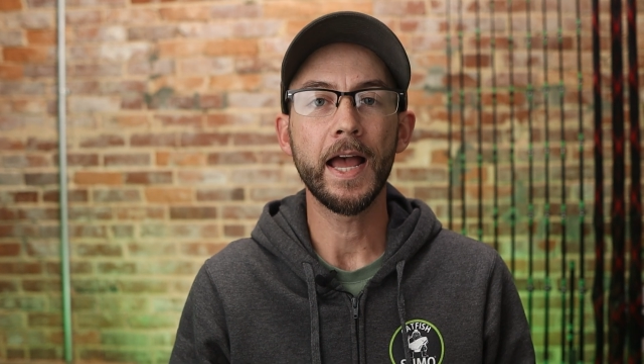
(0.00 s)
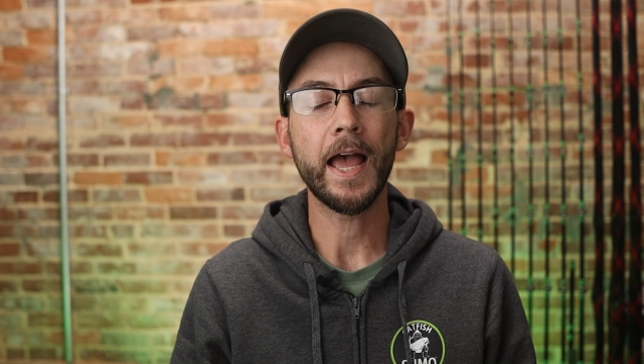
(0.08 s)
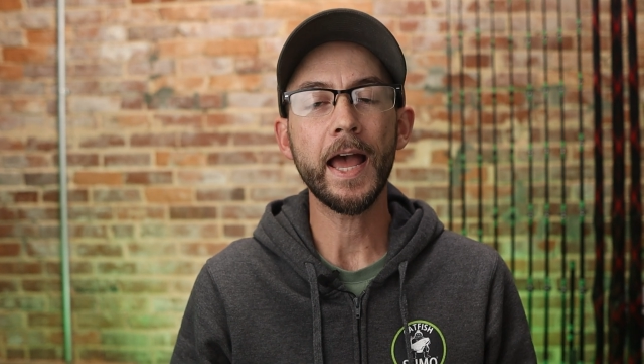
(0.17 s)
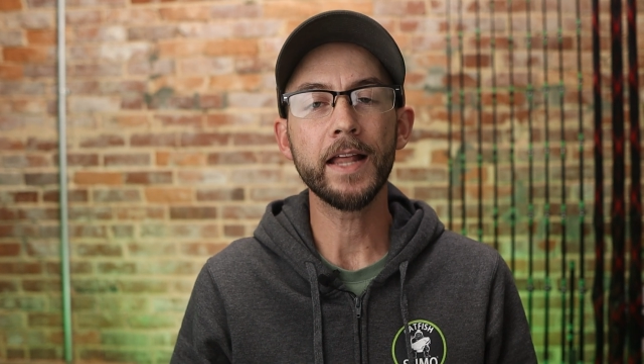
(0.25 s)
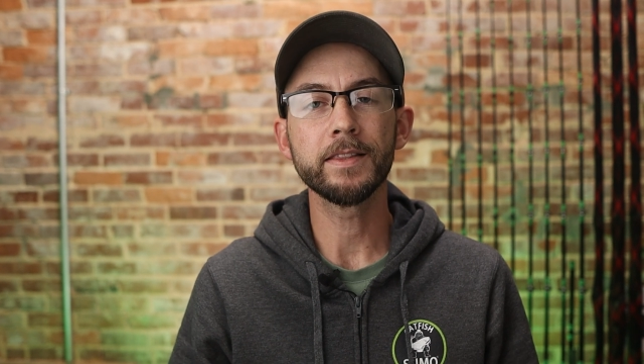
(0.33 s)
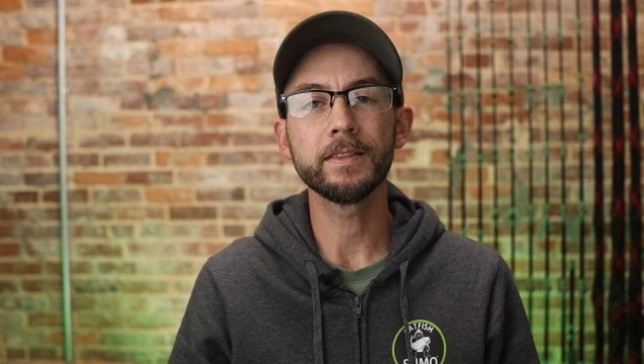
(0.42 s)

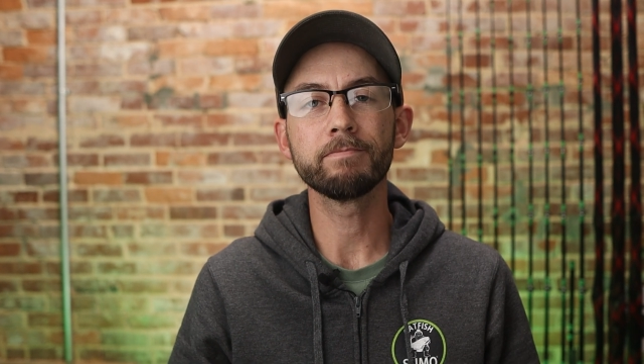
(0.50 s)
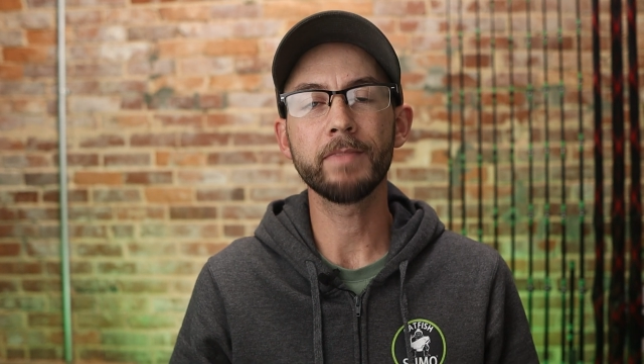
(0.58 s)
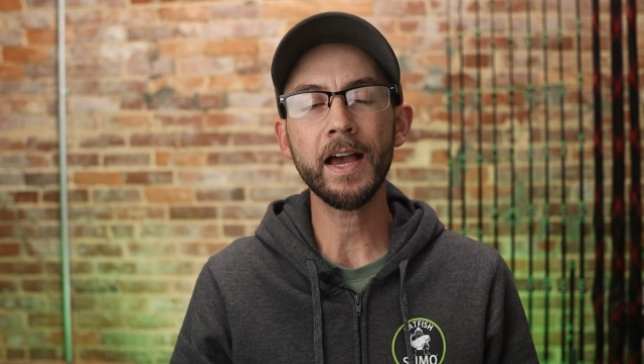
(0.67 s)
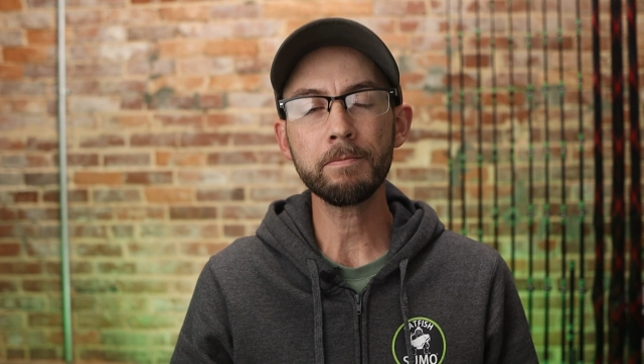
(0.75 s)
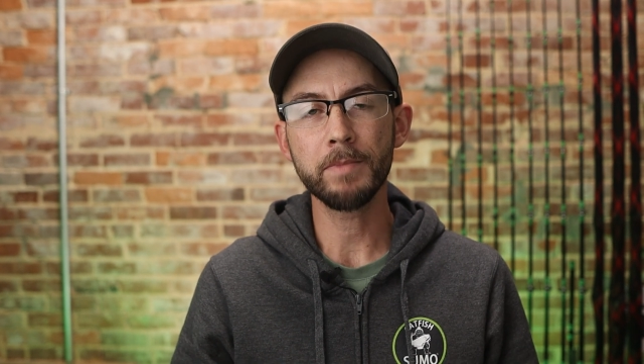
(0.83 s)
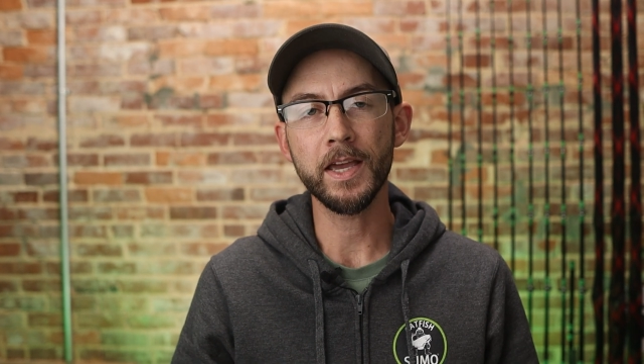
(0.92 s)
And
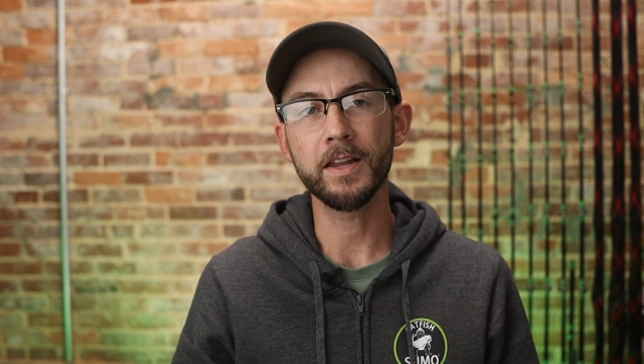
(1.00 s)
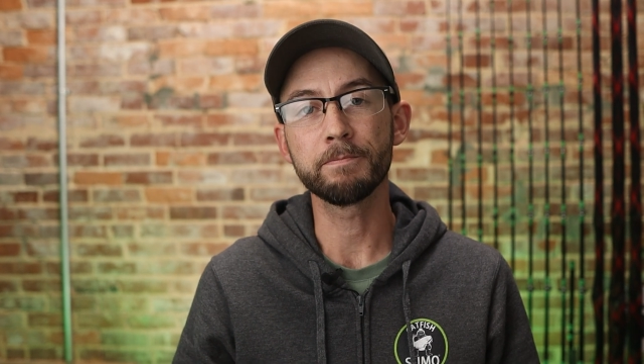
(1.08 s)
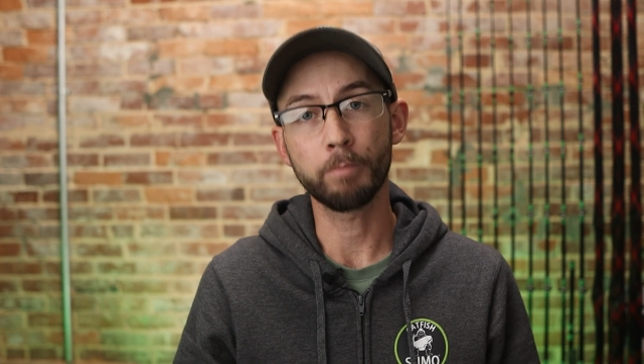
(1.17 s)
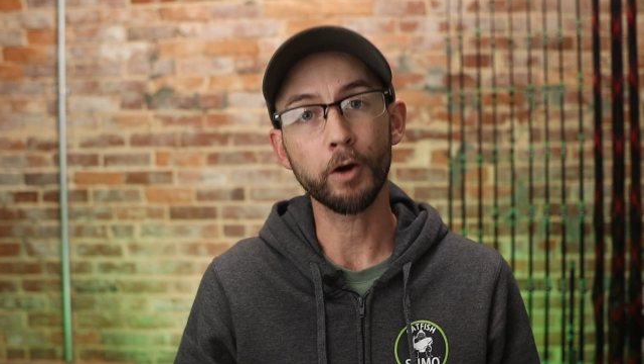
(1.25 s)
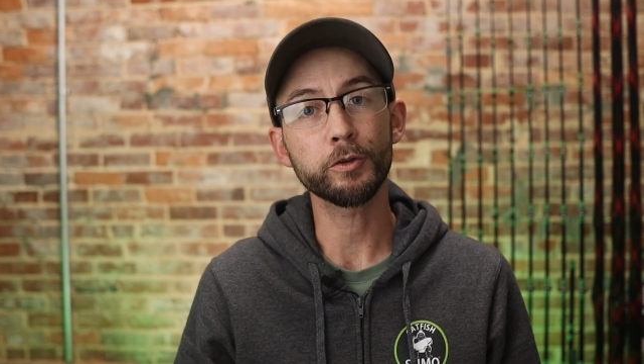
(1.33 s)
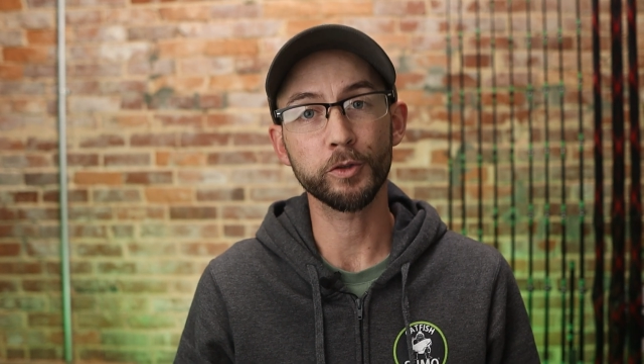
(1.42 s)
that
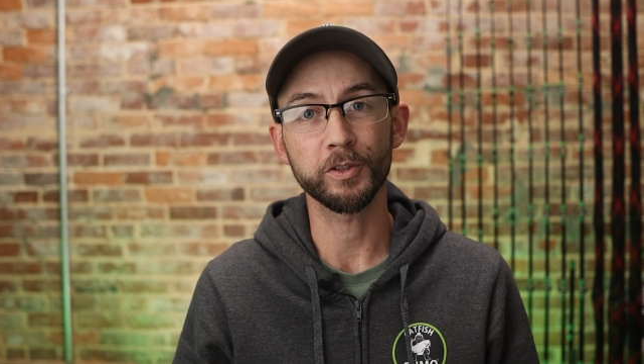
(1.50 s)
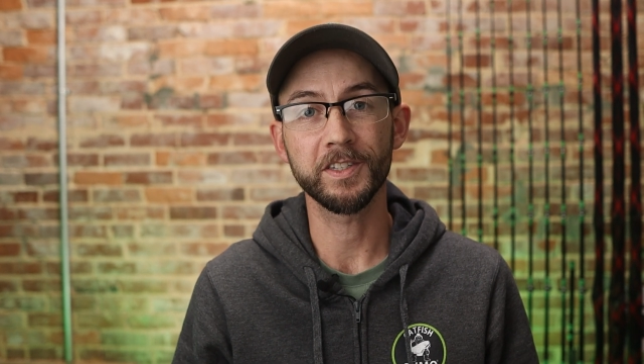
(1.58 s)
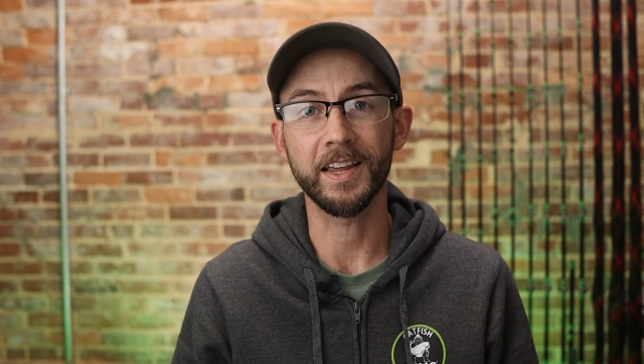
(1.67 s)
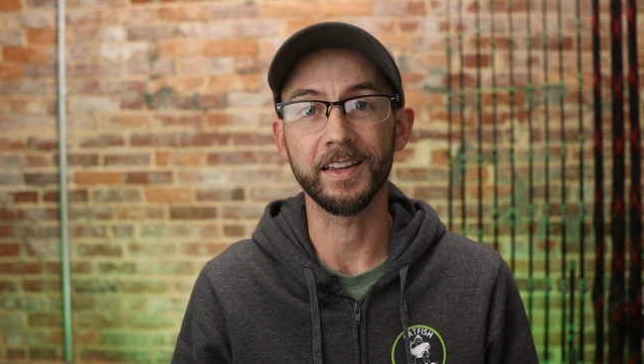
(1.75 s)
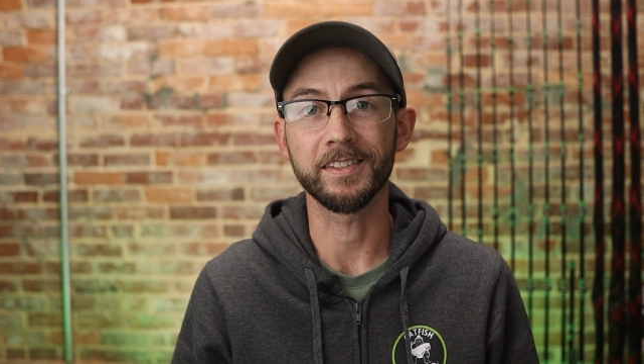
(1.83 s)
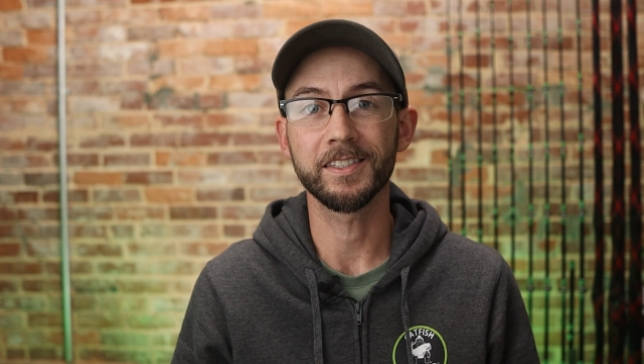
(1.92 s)
made partial
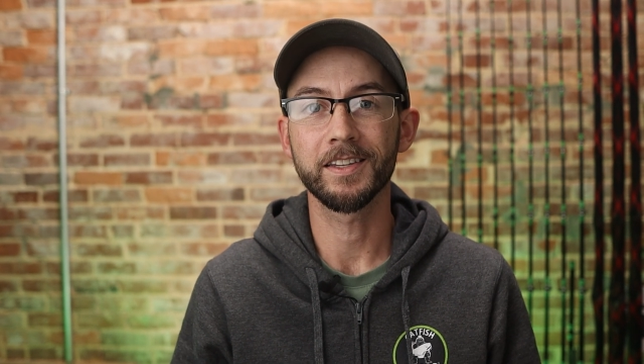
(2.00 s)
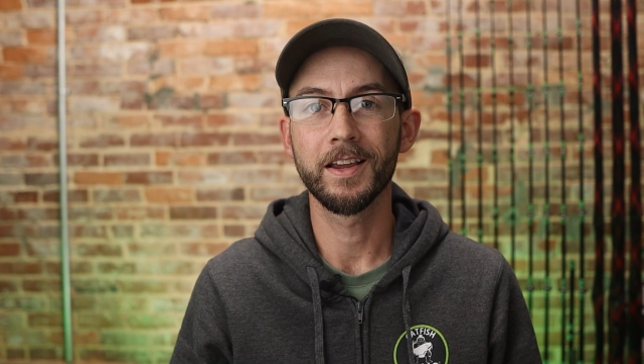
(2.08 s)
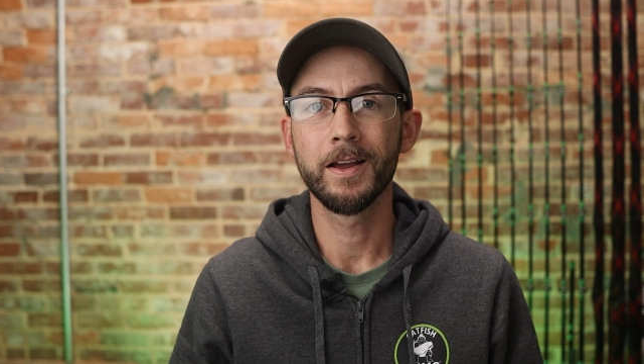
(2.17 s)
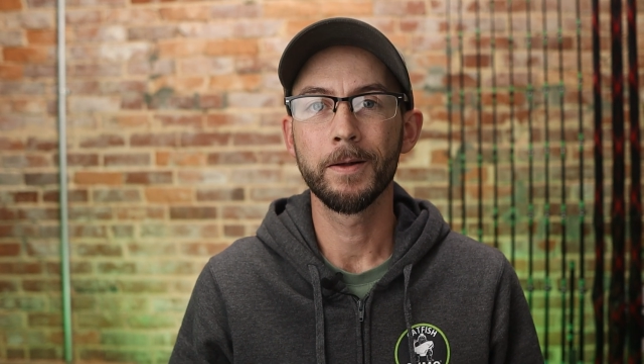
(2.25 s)
sense.